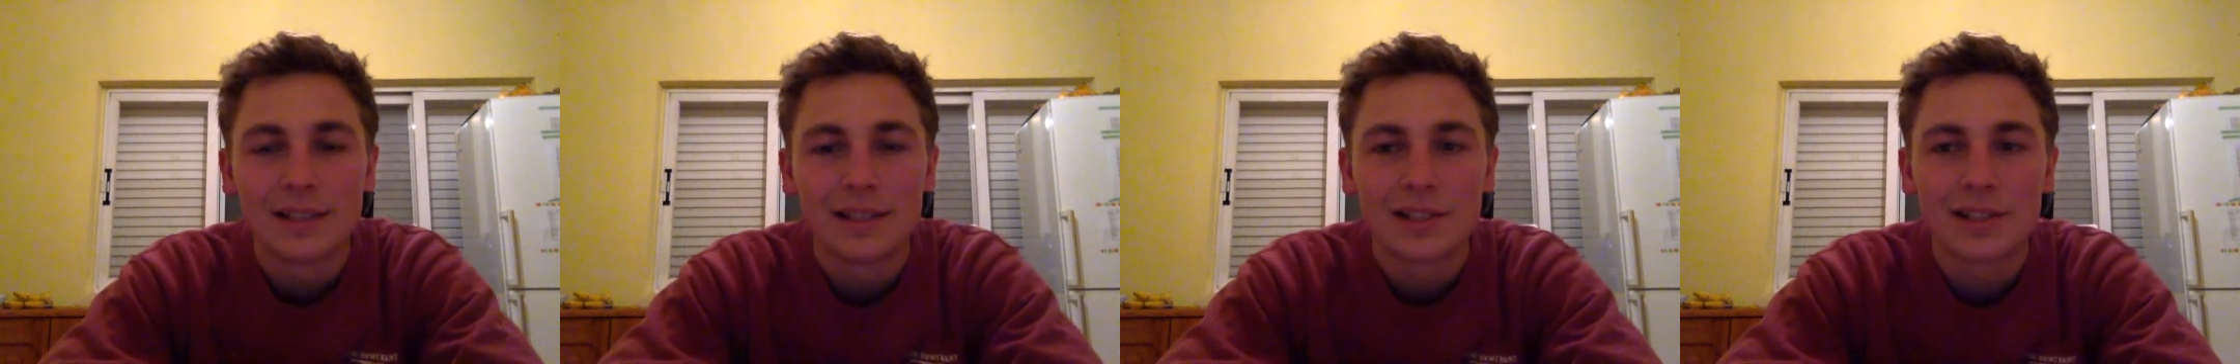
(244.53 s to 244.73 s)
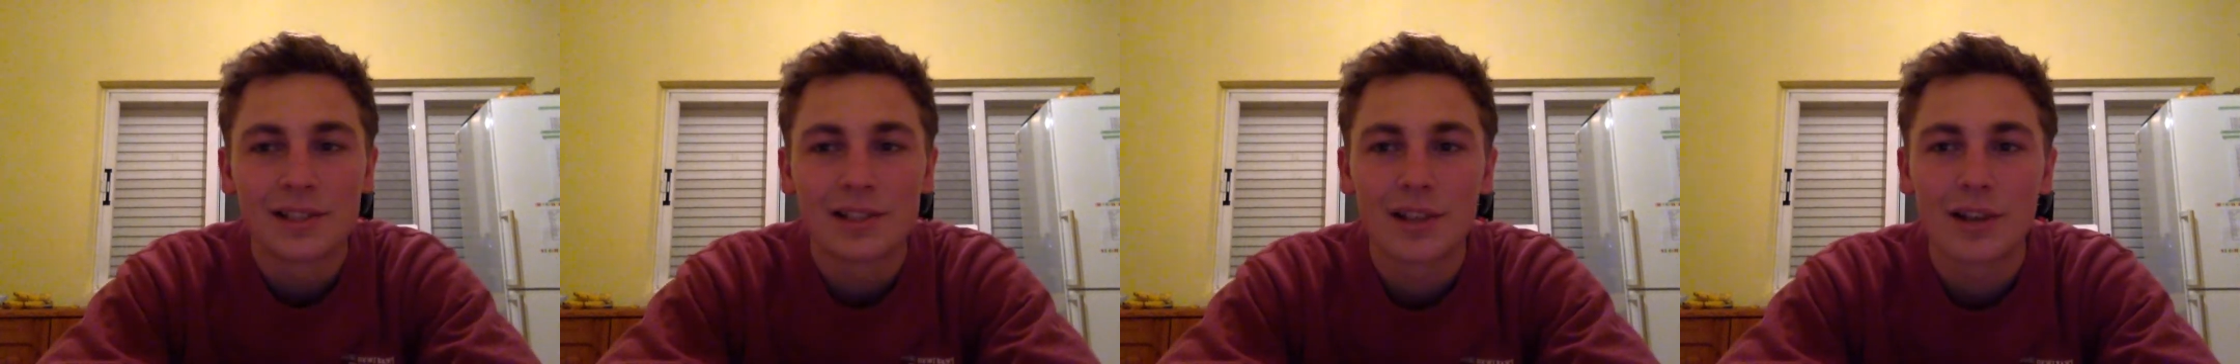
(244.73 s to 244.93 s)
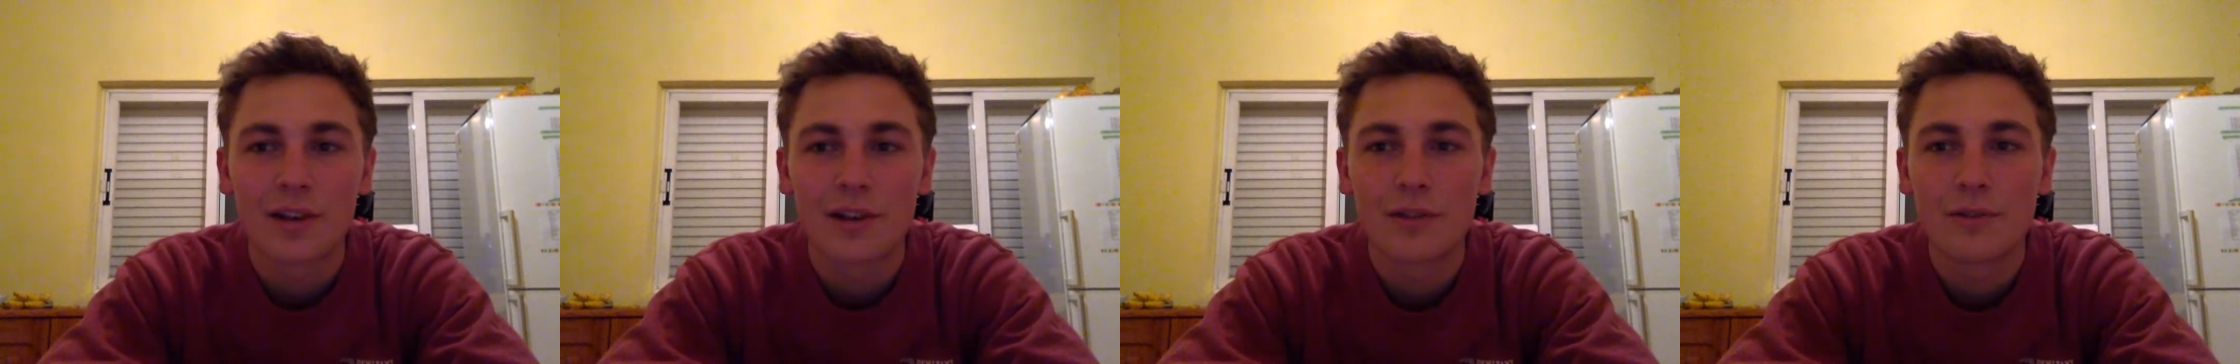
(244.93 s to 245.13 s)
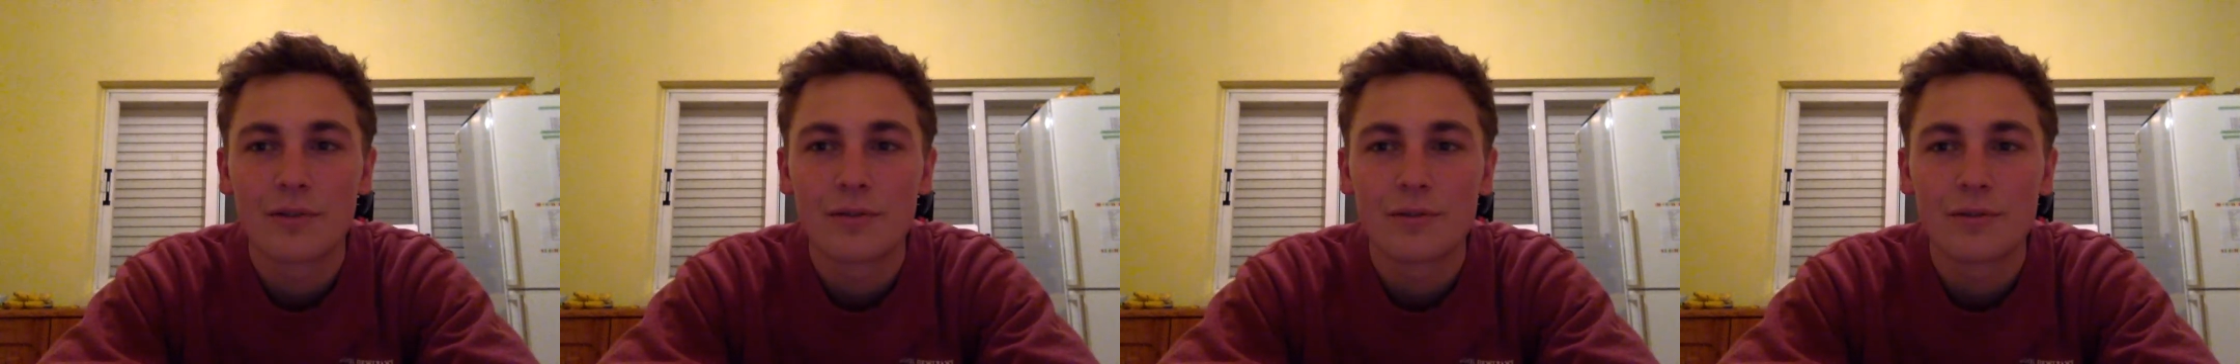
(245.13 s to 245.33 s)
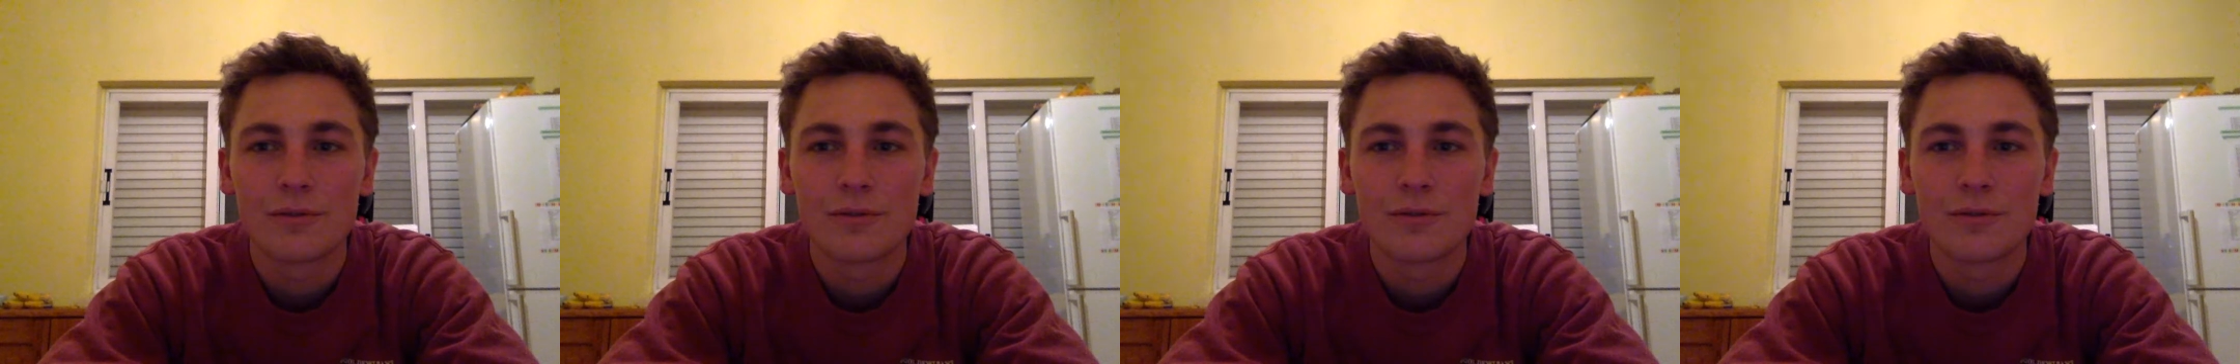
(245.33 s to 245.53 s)

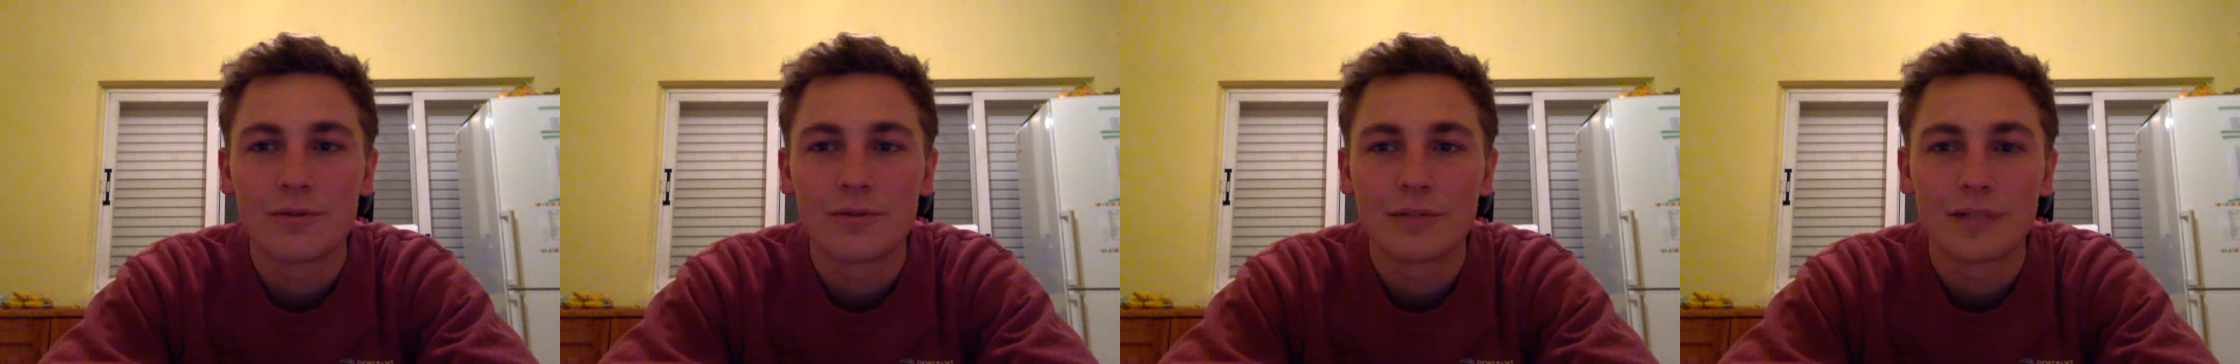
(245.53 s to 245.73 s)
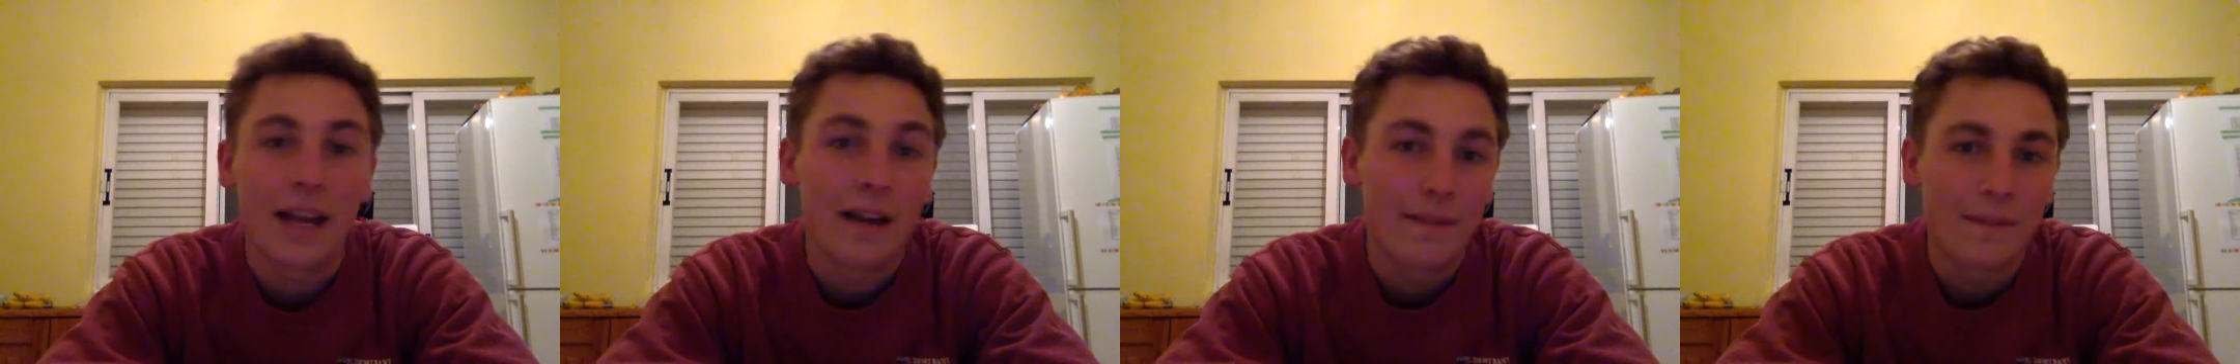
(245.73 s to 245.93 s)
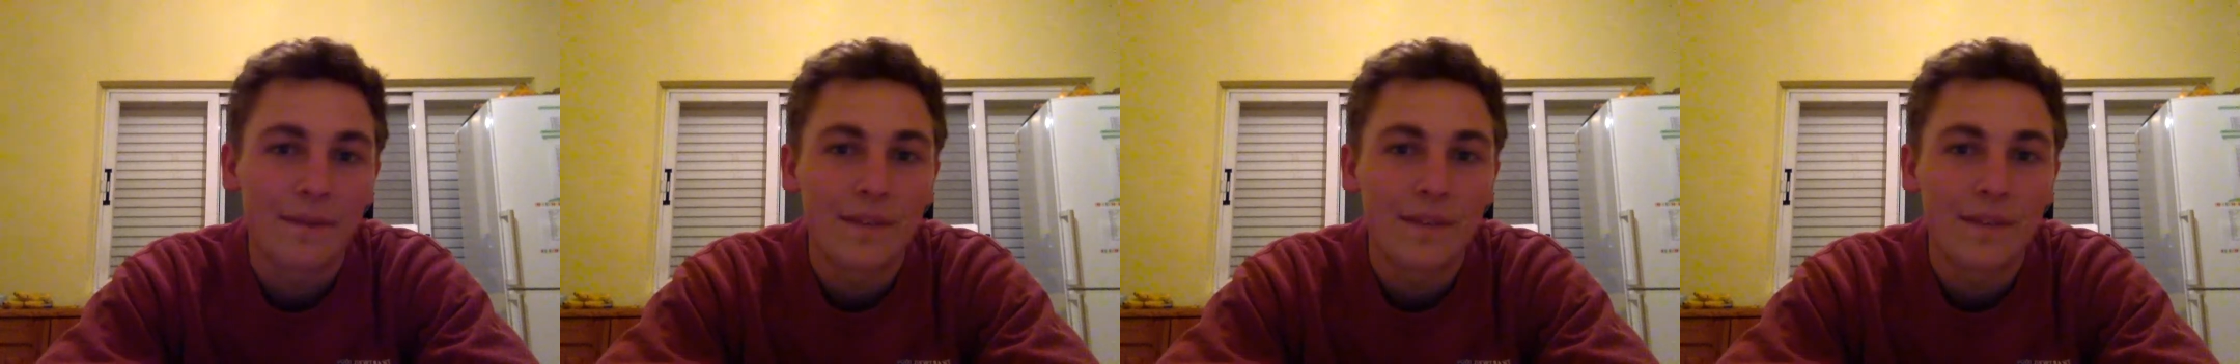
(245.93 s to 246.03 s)
So yeah,